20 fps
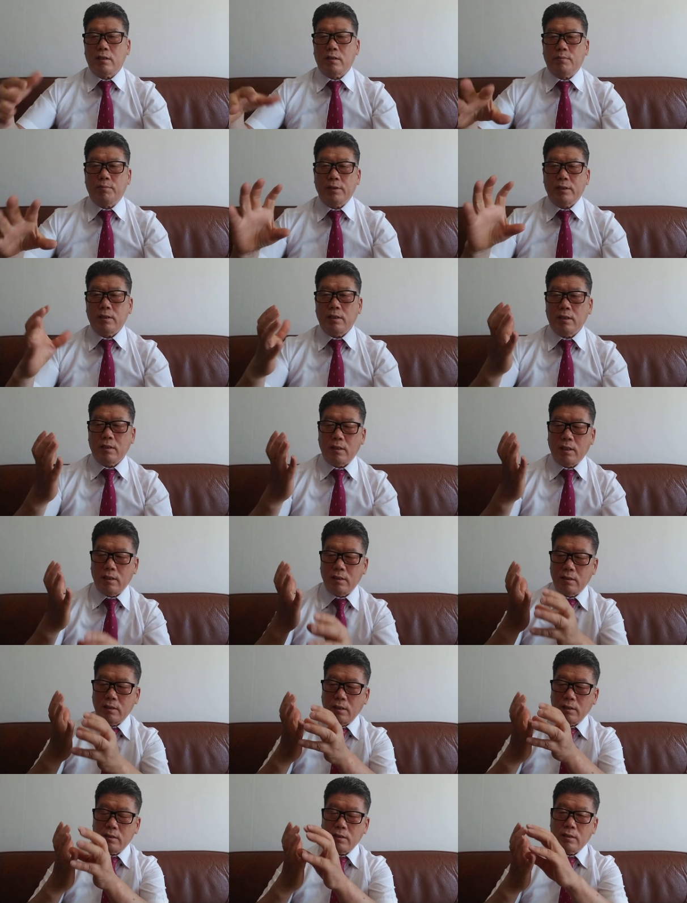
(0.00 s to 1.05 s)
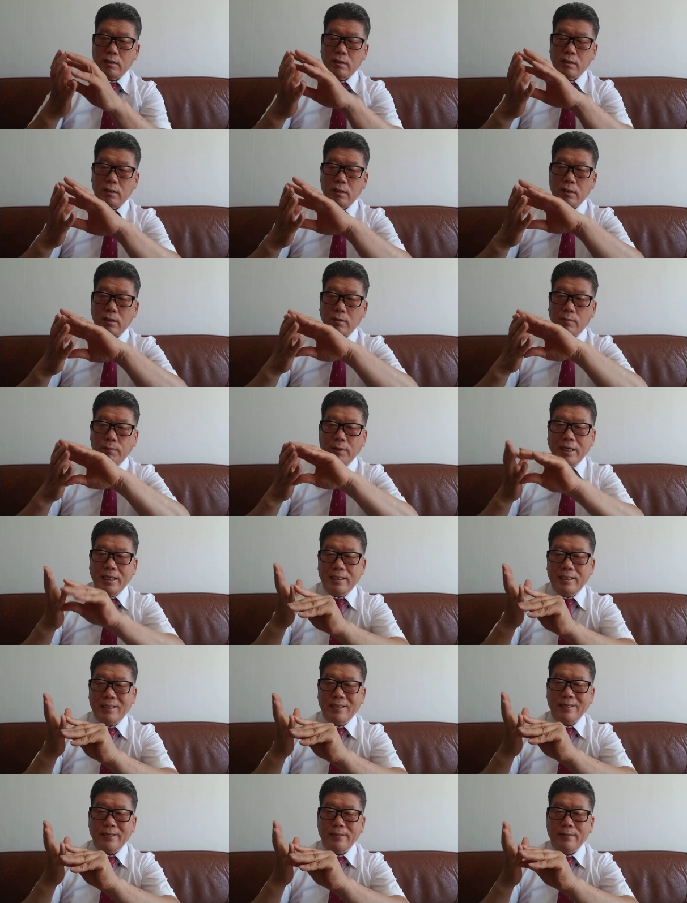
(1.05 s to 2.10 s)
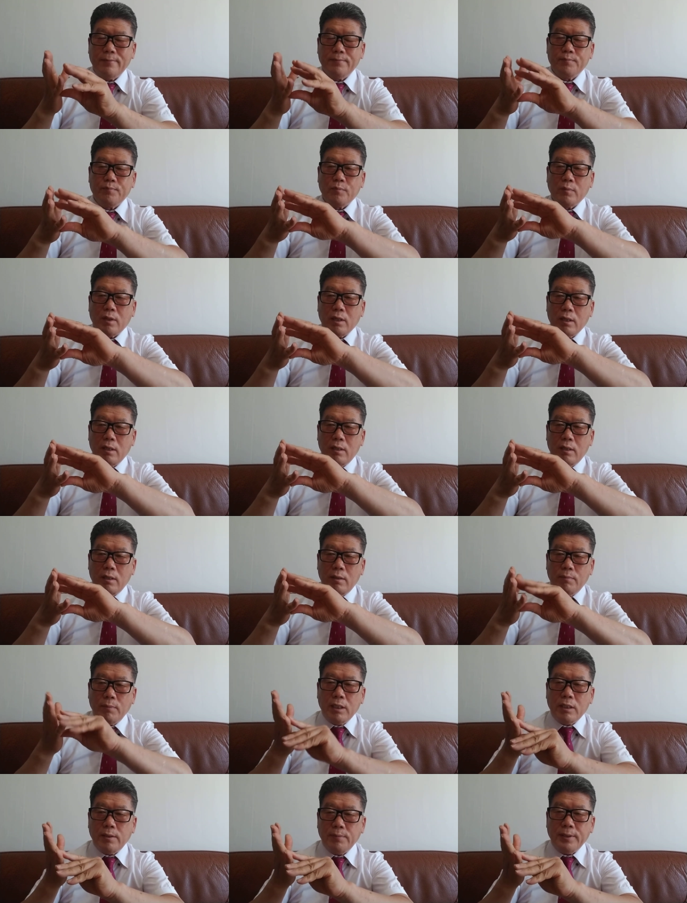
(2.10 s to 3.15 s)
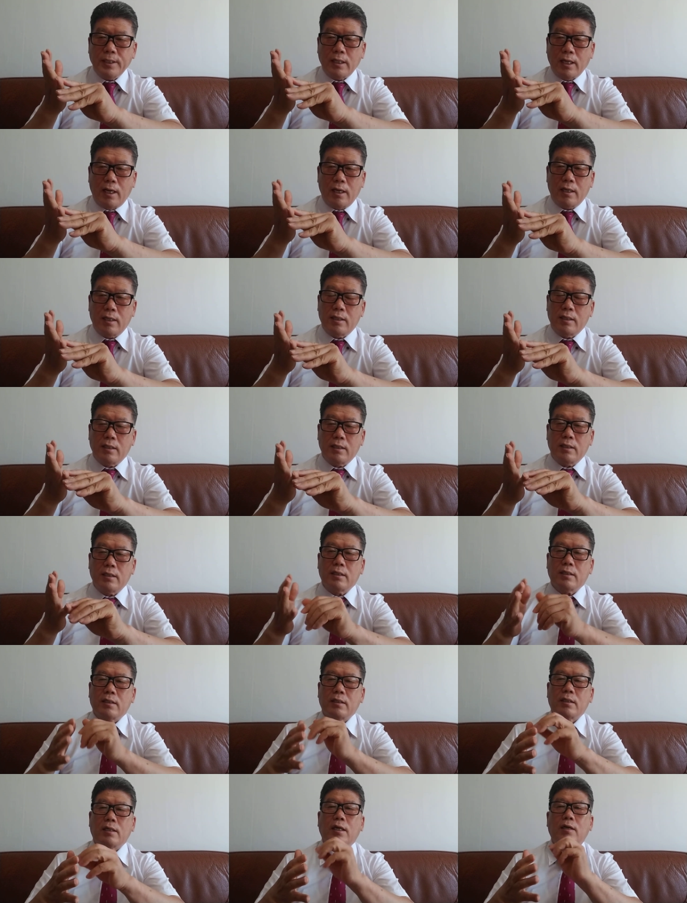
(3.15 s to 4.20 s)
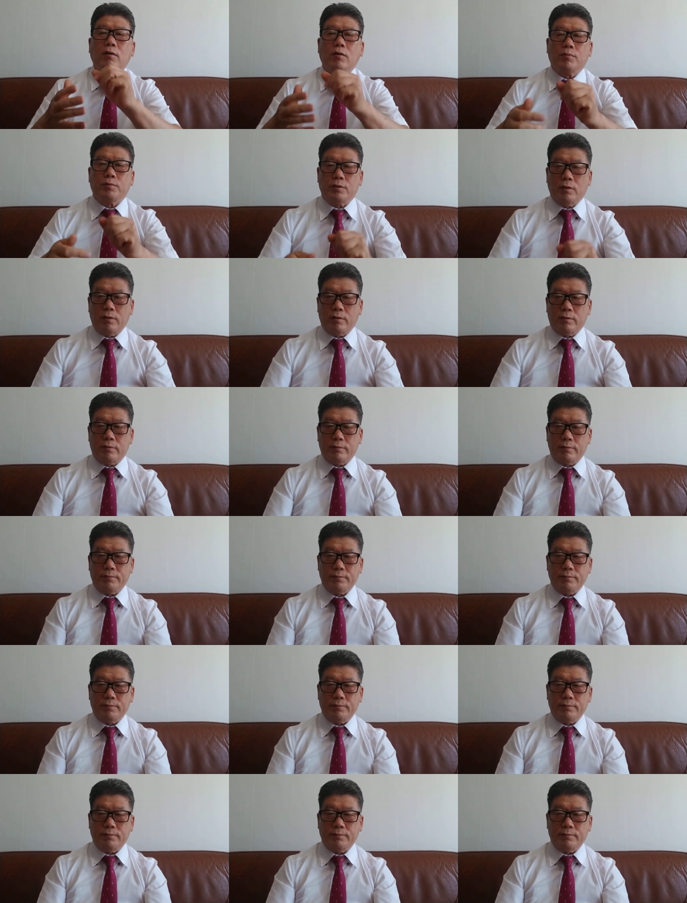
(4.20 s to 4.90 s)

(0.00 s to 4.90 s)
But the multi bidder can option.